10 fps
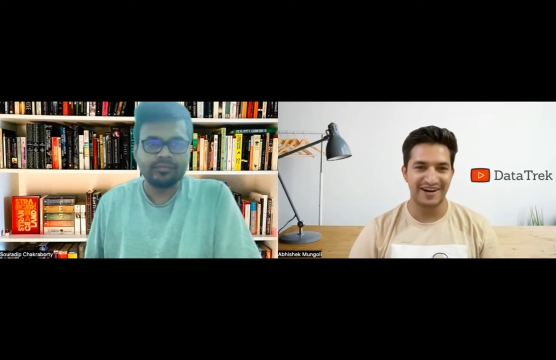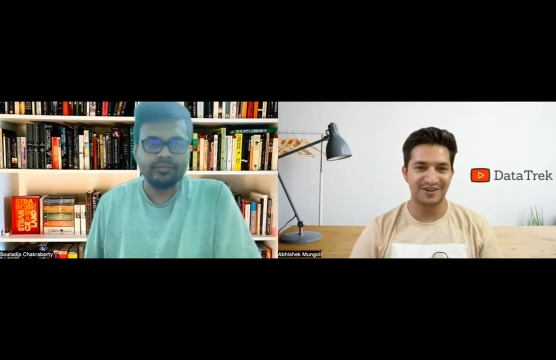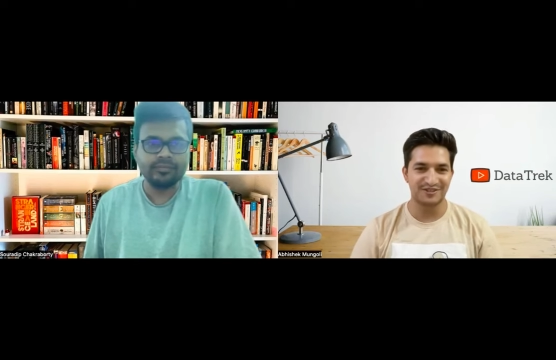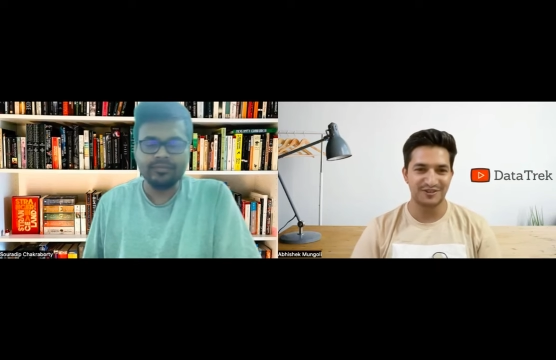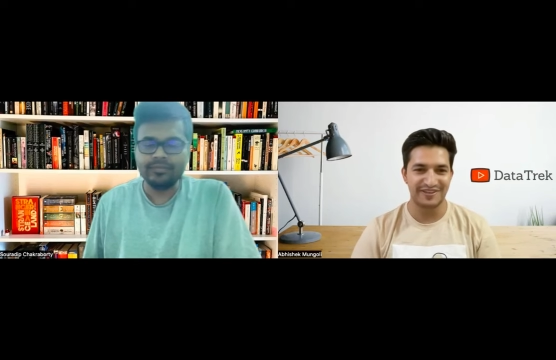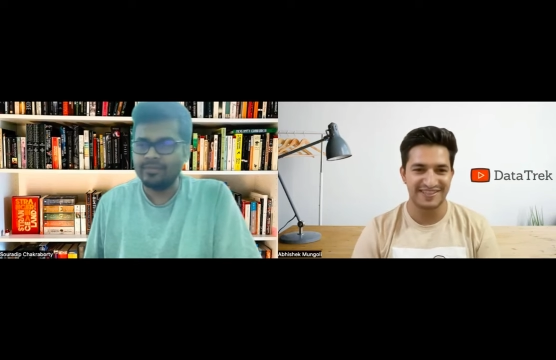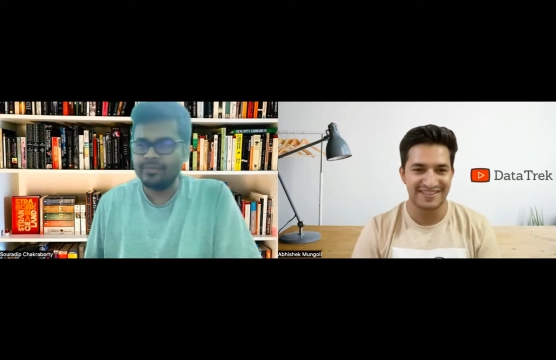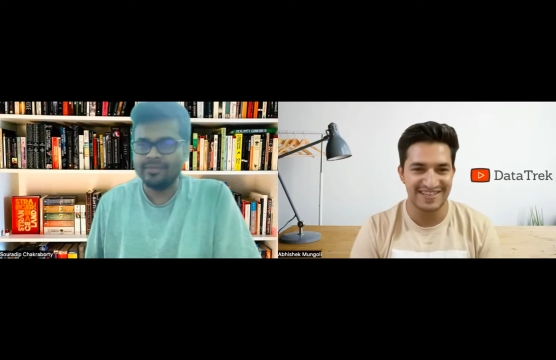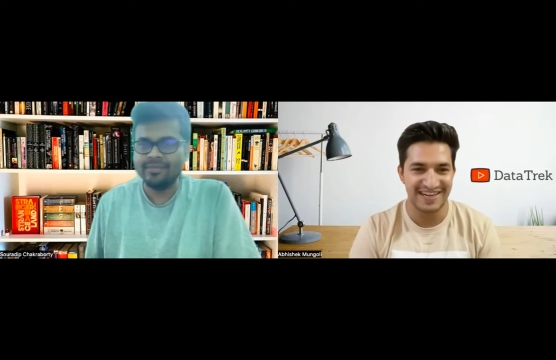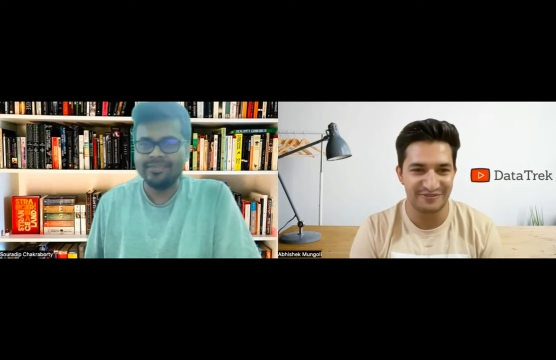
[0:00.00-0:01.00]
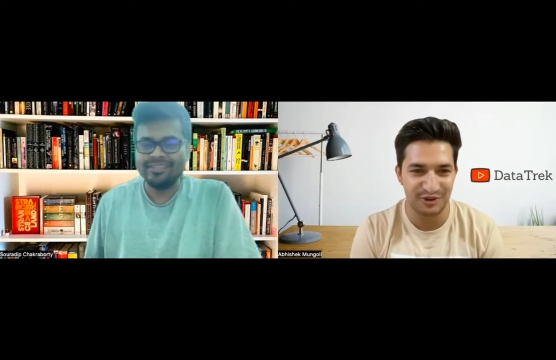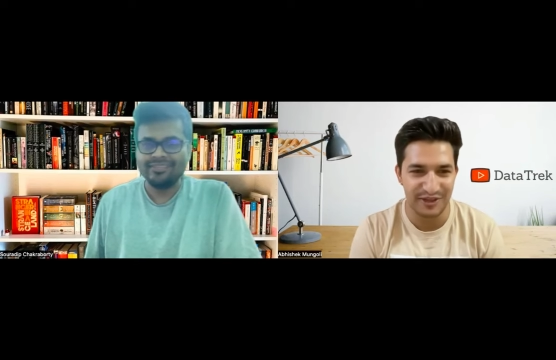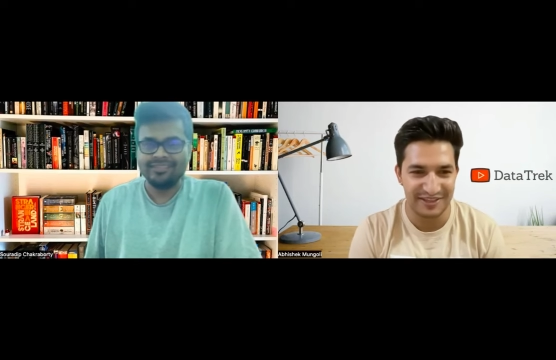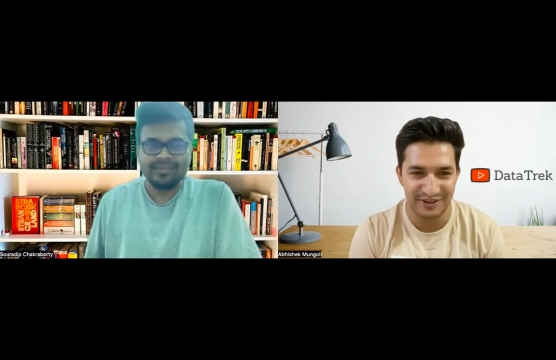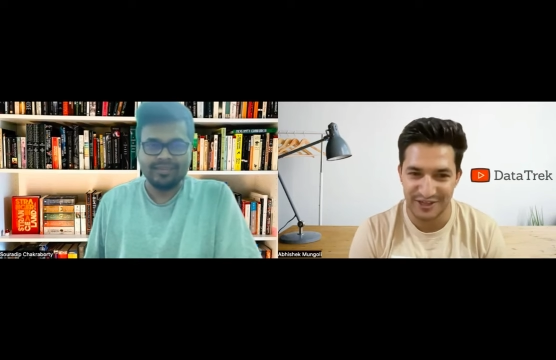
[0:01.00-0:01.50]
Speaker 1: How's your research life
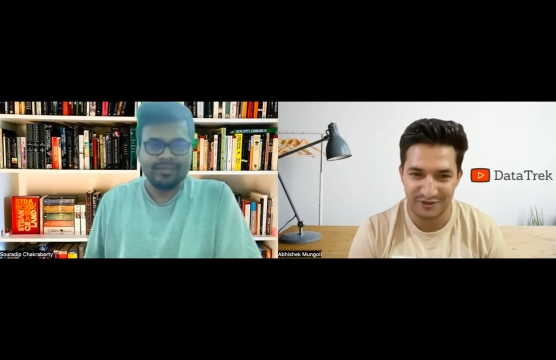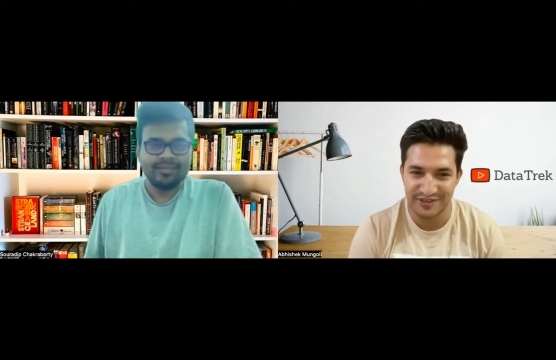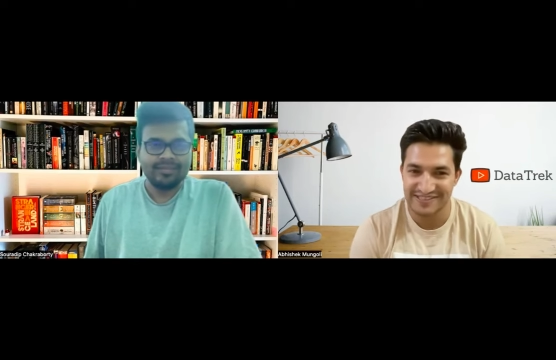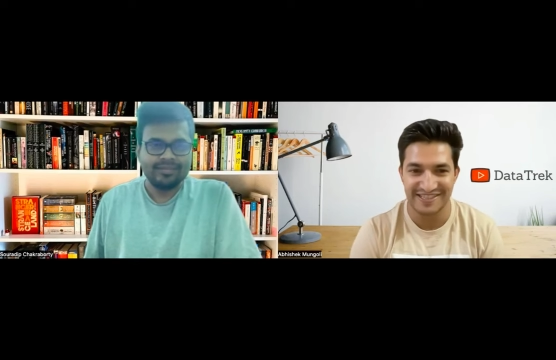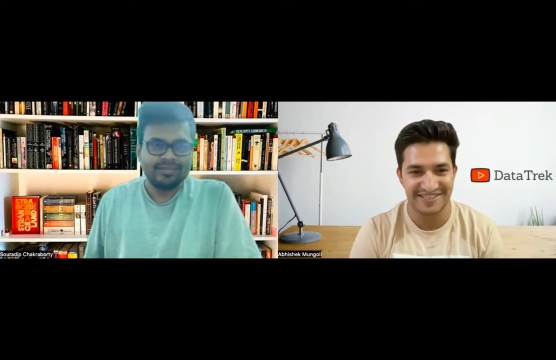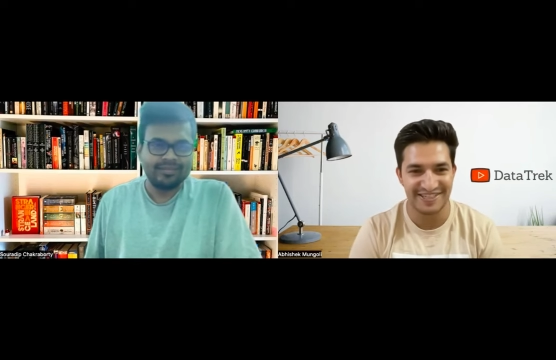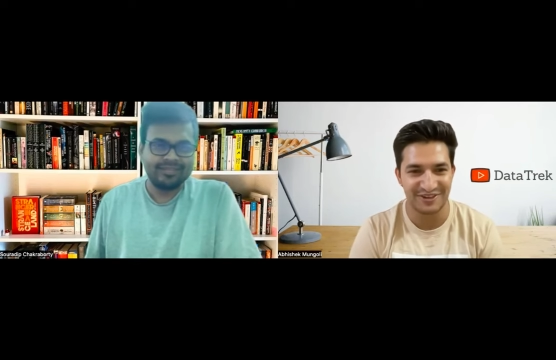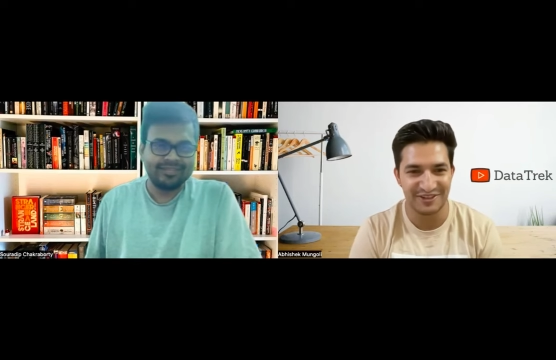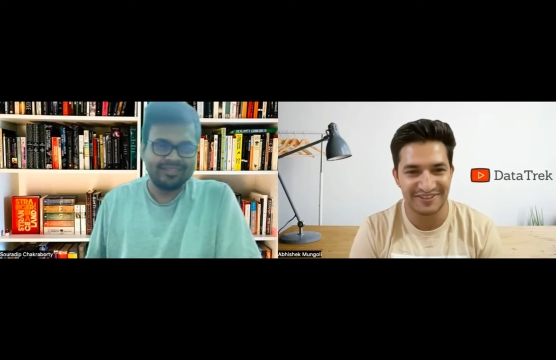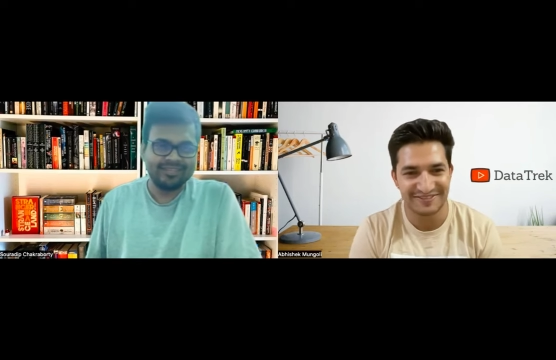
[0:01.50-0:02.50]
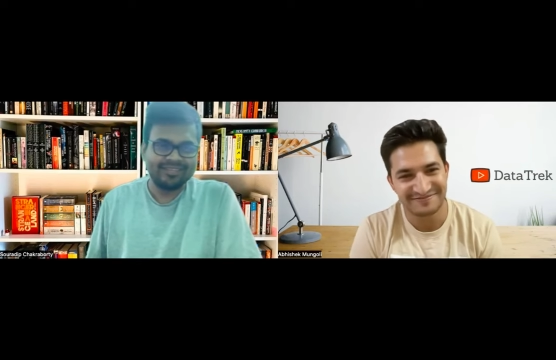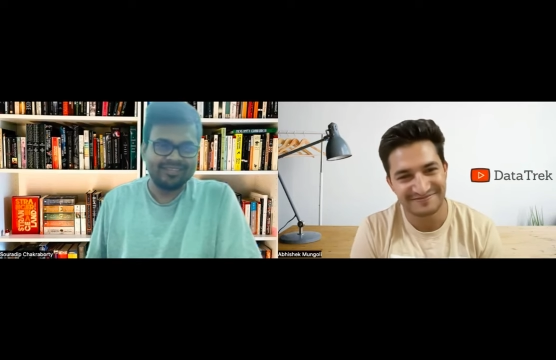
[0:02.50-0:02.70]
going? What you researching on?